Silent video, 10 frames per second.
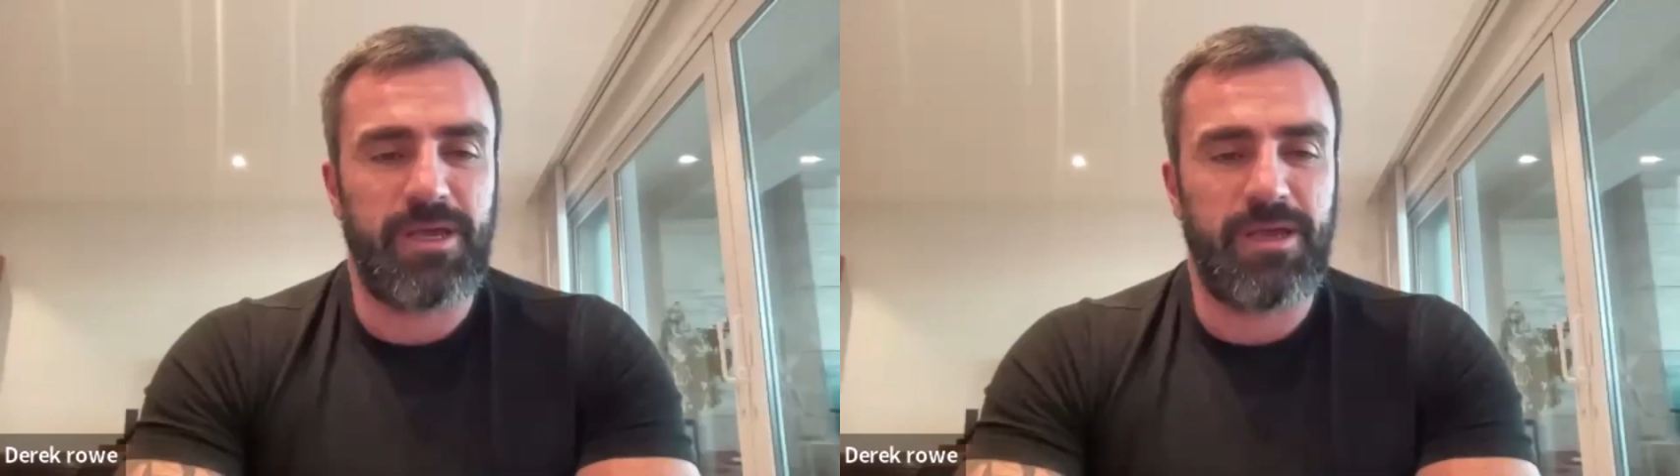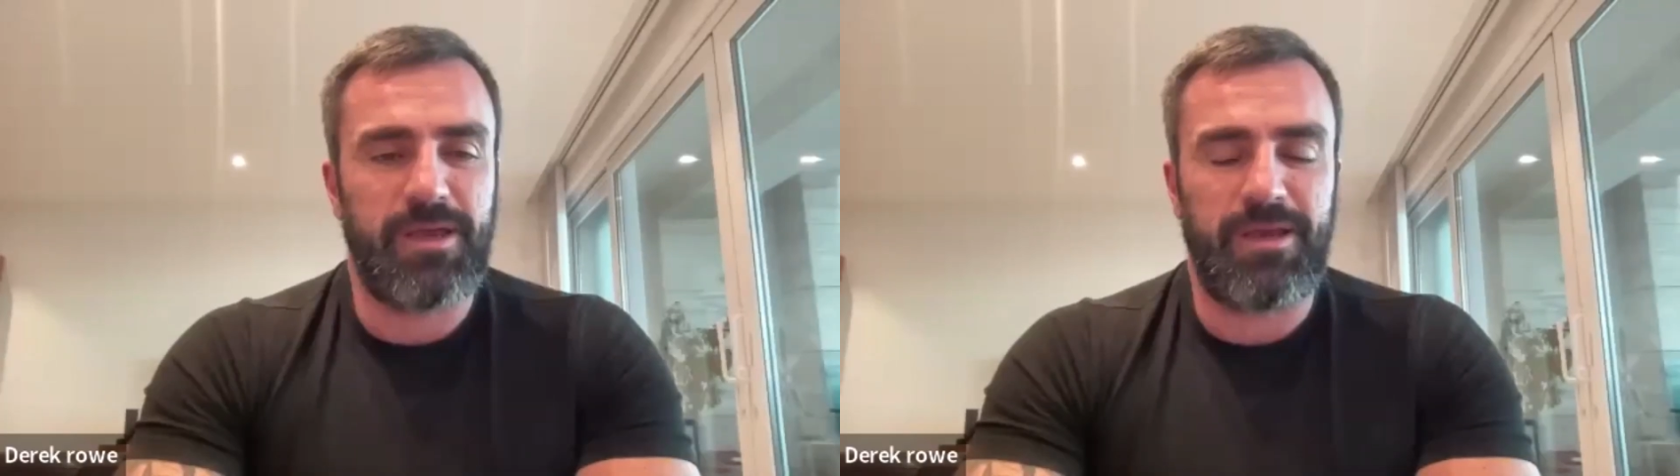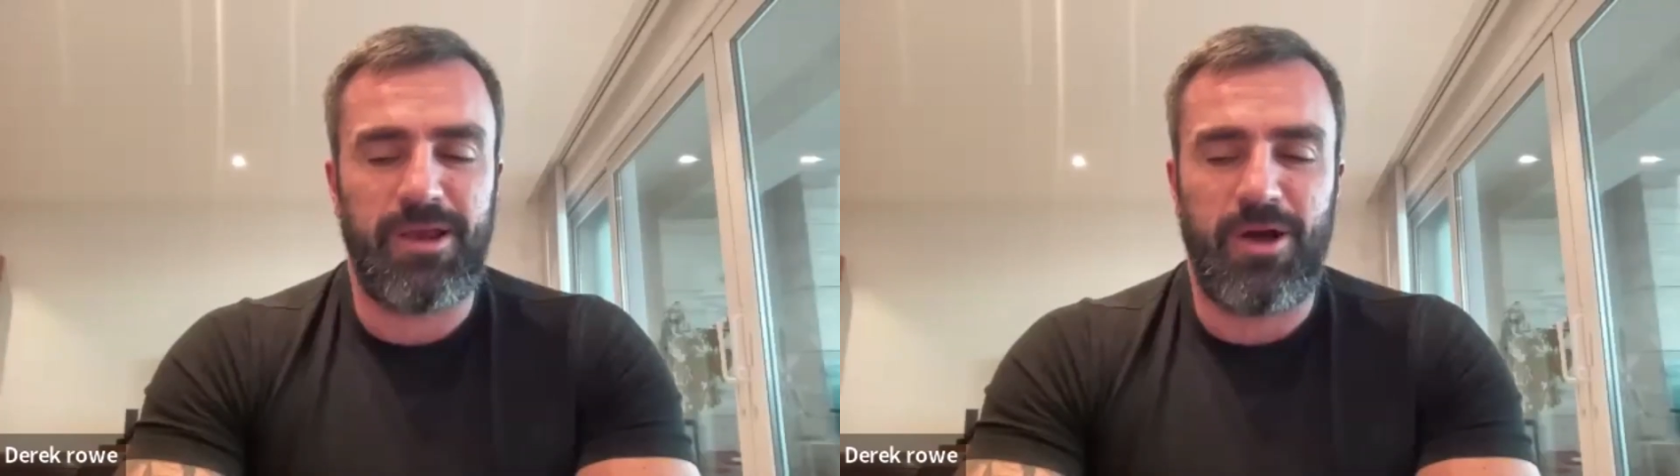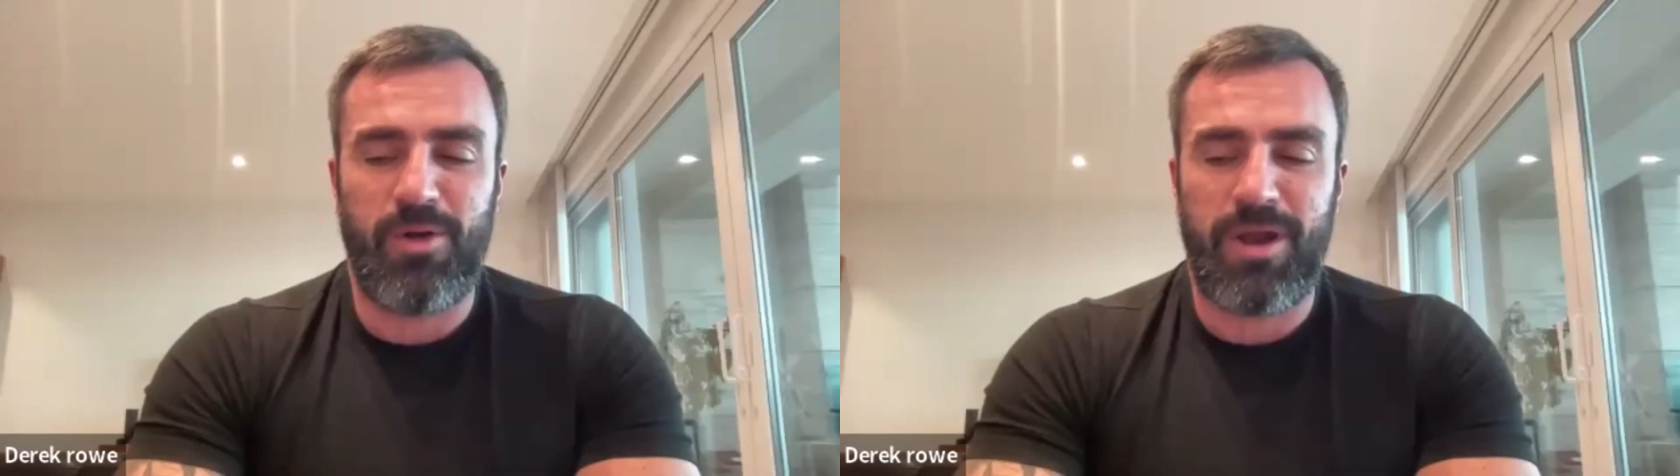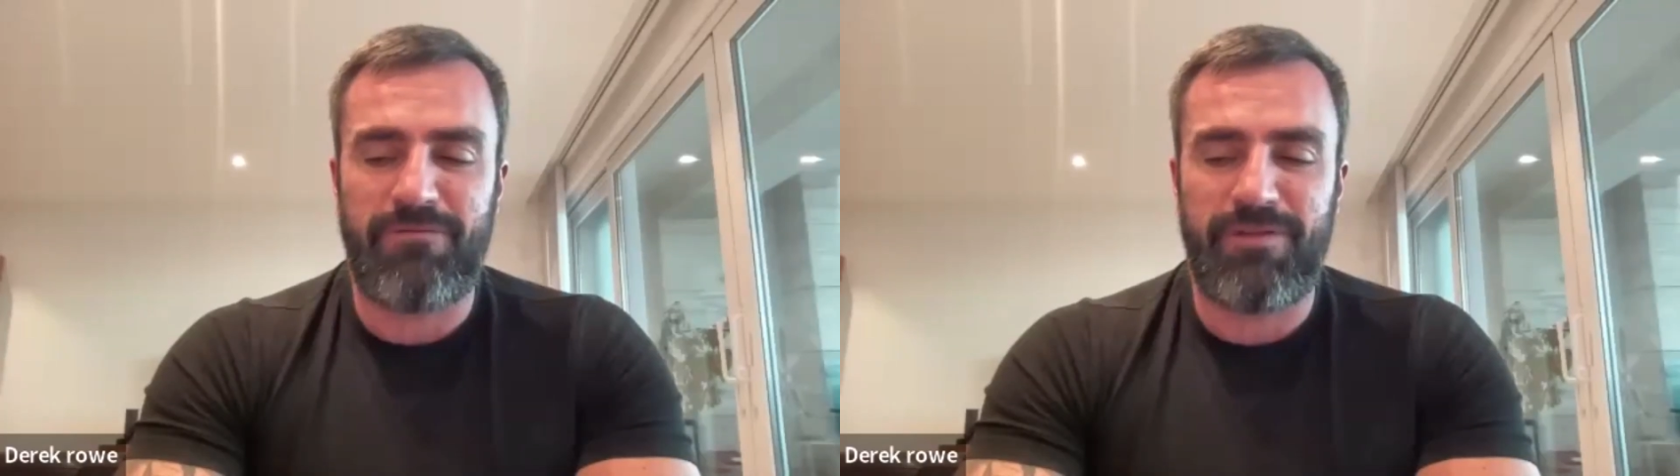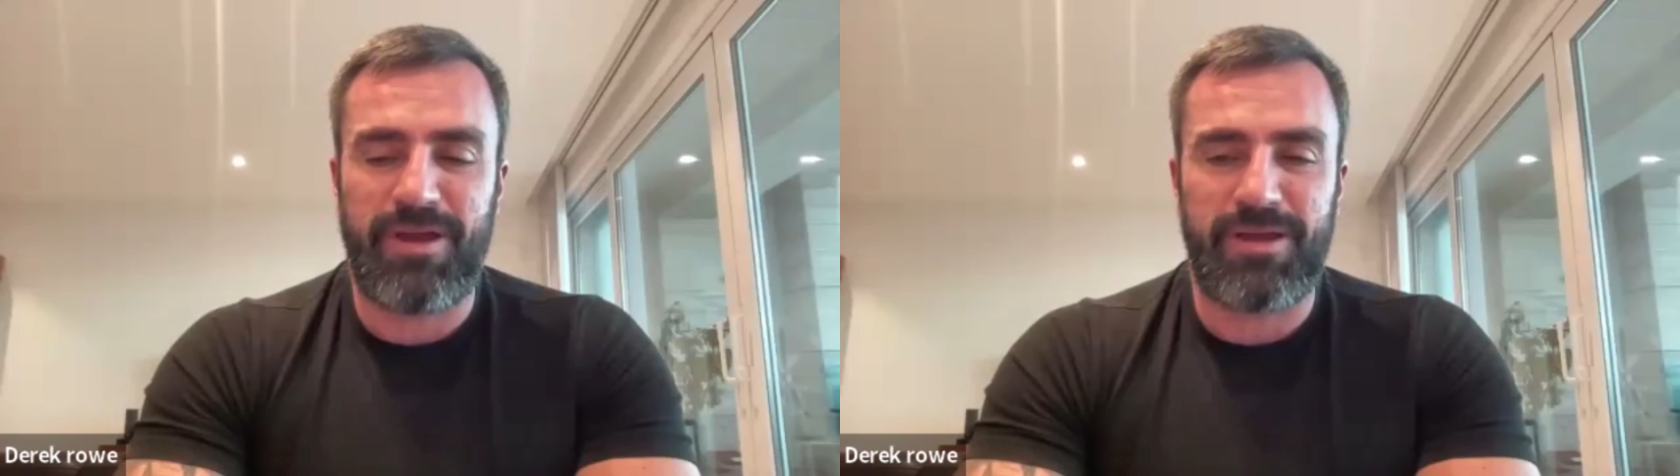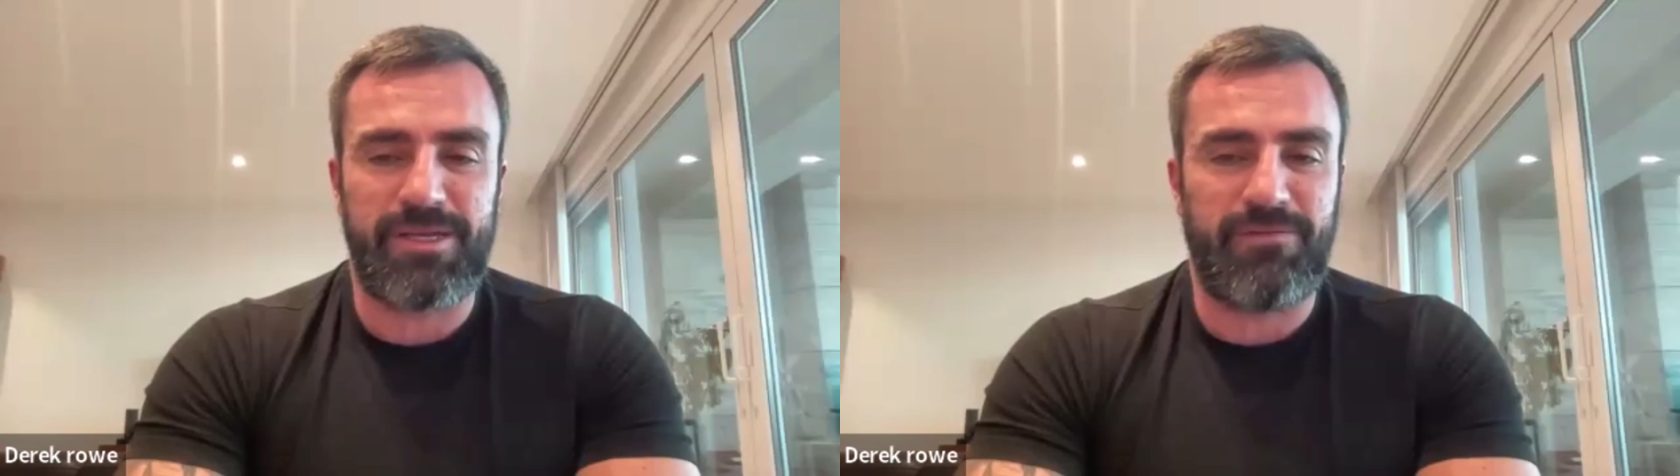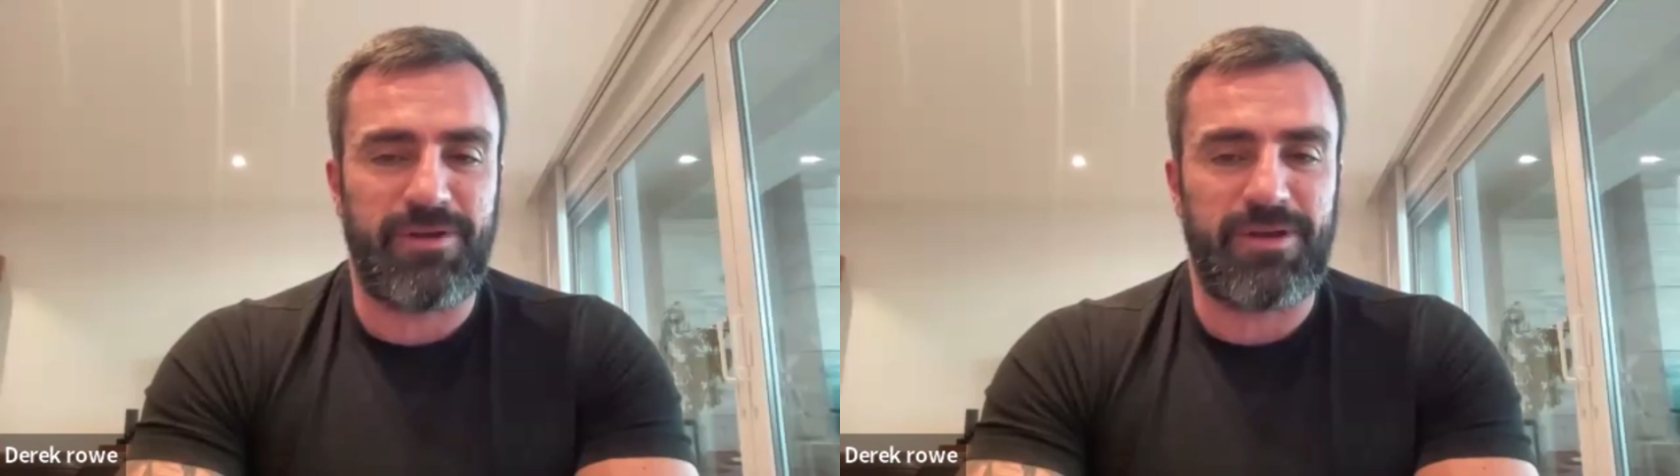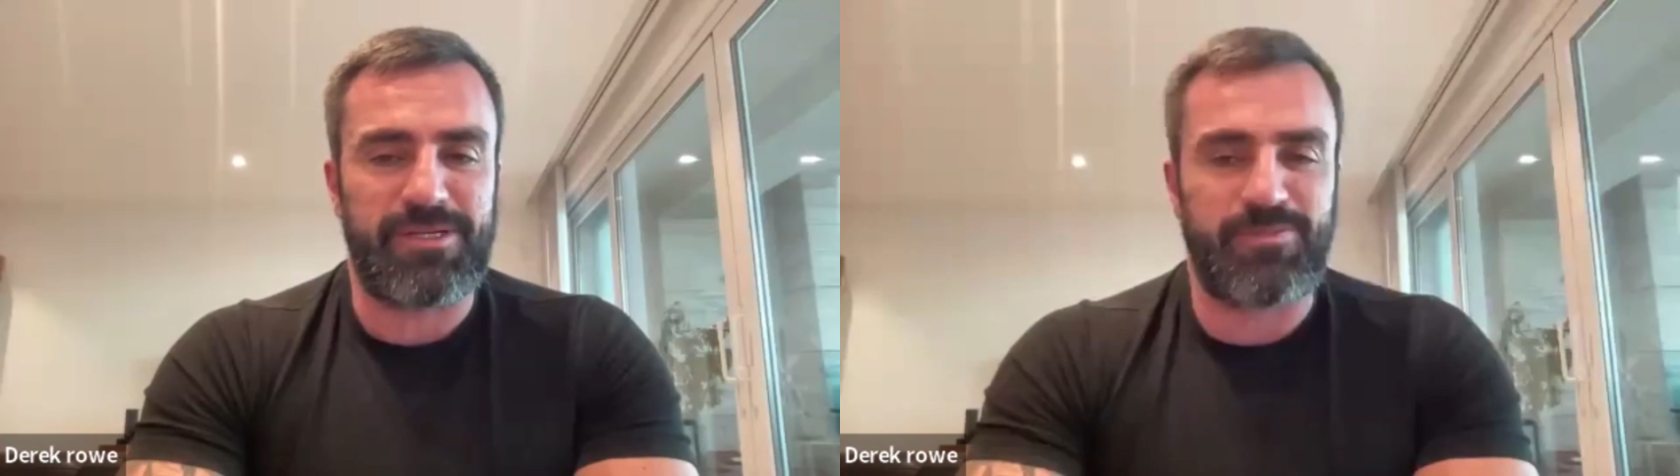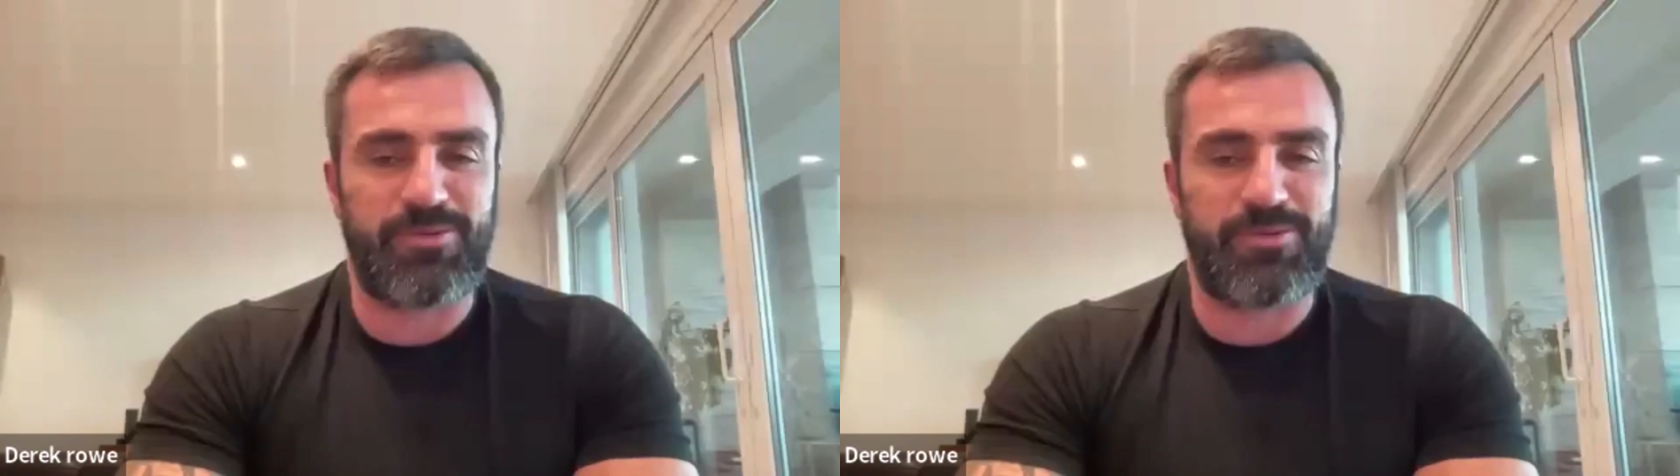you see, low-level activities